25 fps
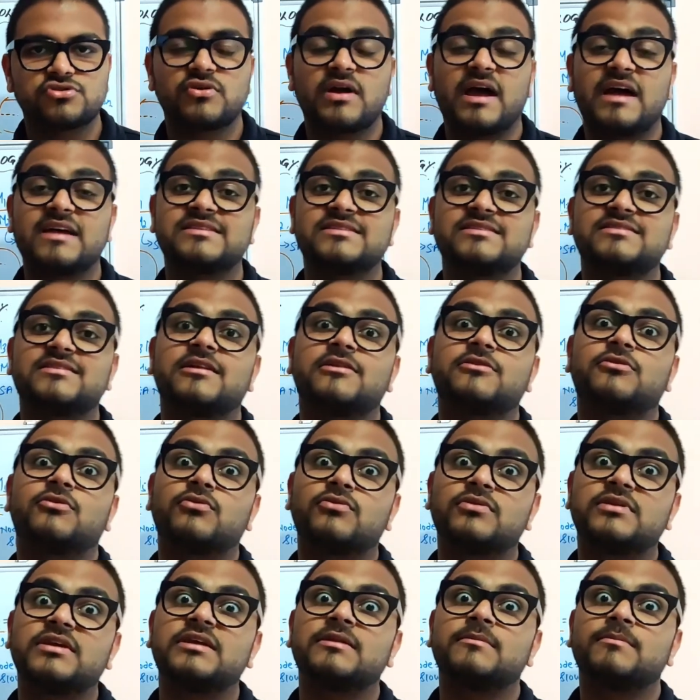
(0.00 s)
So
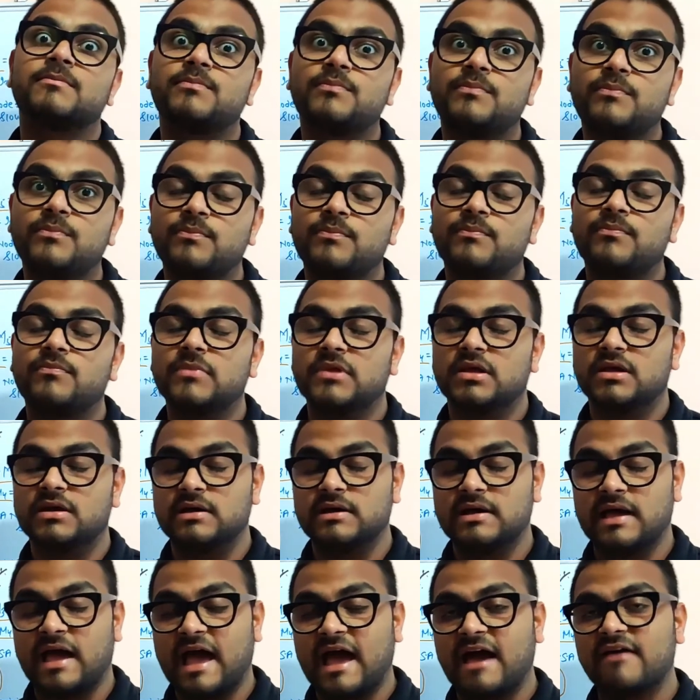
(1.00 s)
acetylcholine
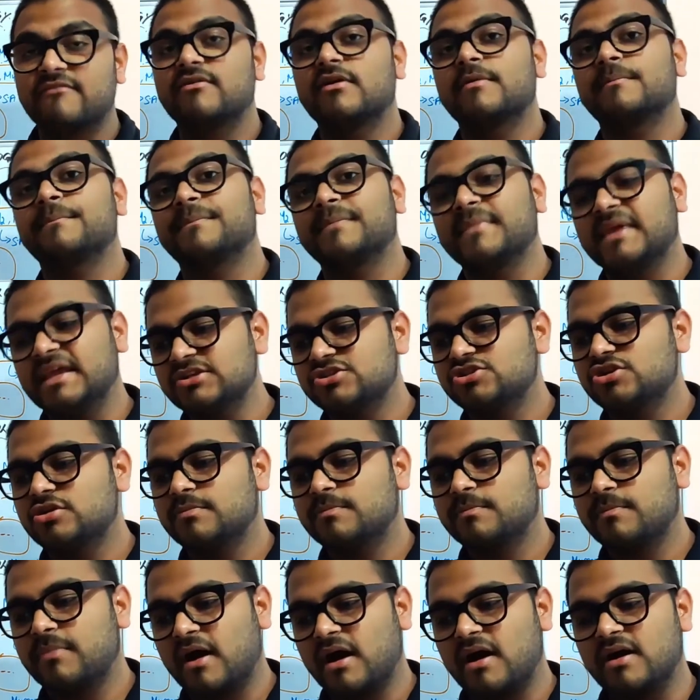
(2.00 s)
have a major
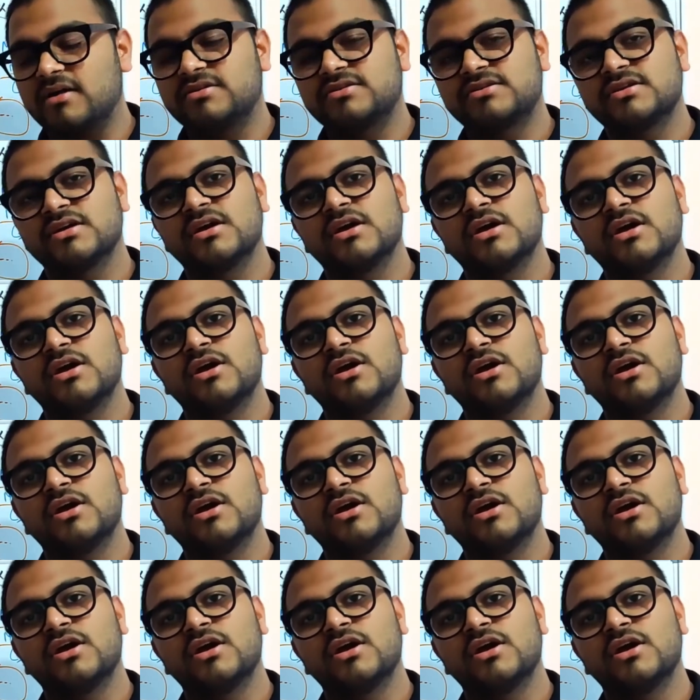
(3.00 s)
part